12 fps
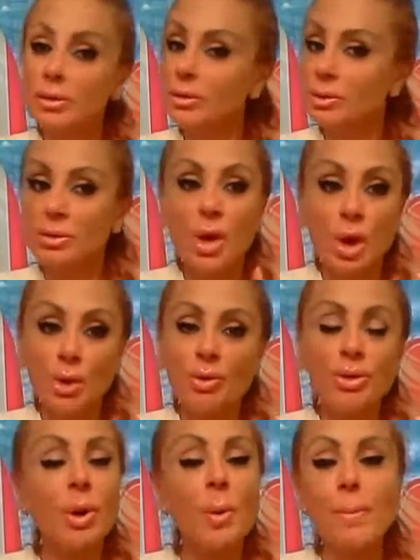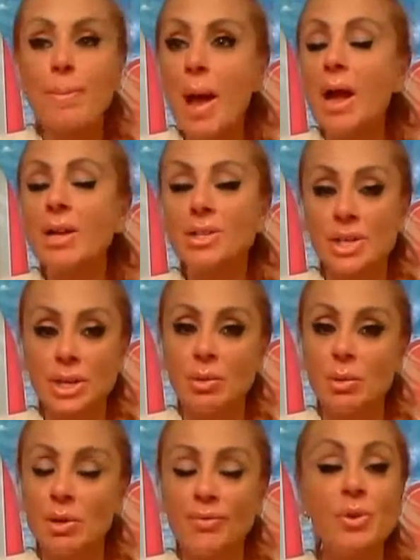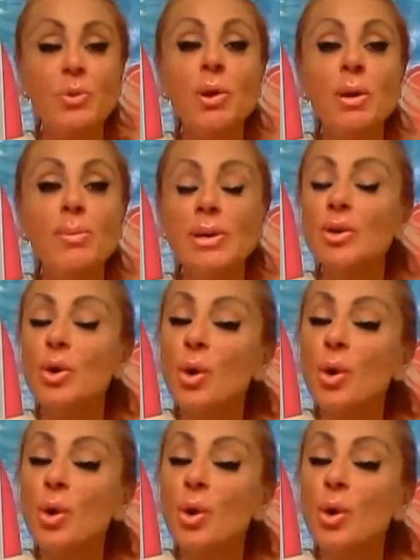No, you don't bash anyone. If you want to be an